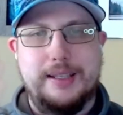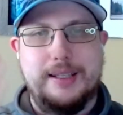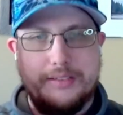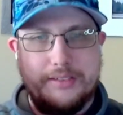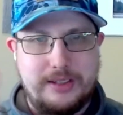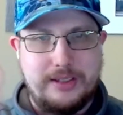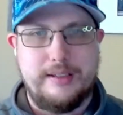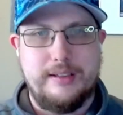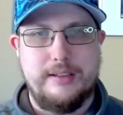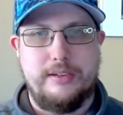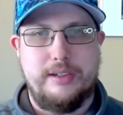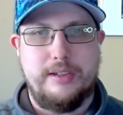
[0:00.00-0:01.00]
and
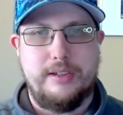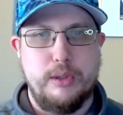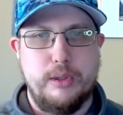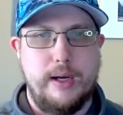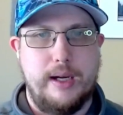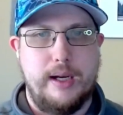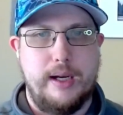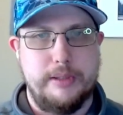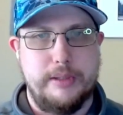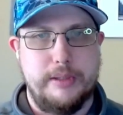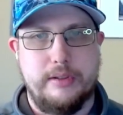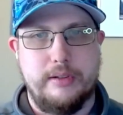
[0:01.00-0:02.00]
exactly the same UI
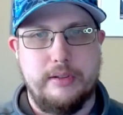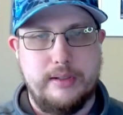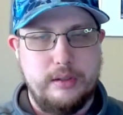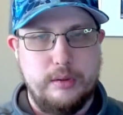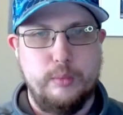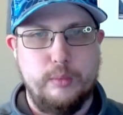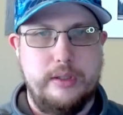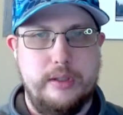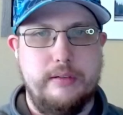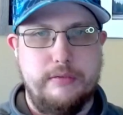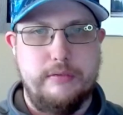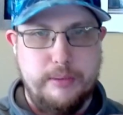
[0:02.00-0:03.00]
elements that you would
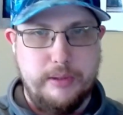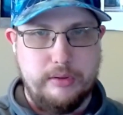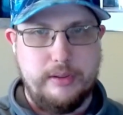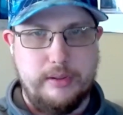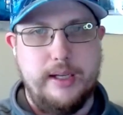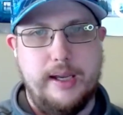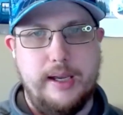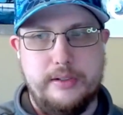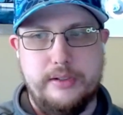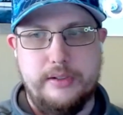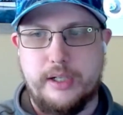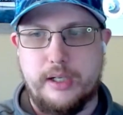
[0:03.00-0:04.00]
have been looking at
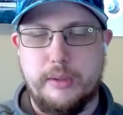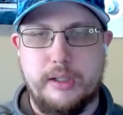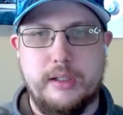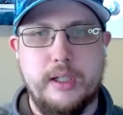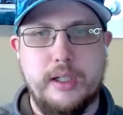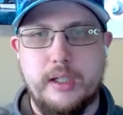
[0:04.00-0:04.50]
in Cherwell.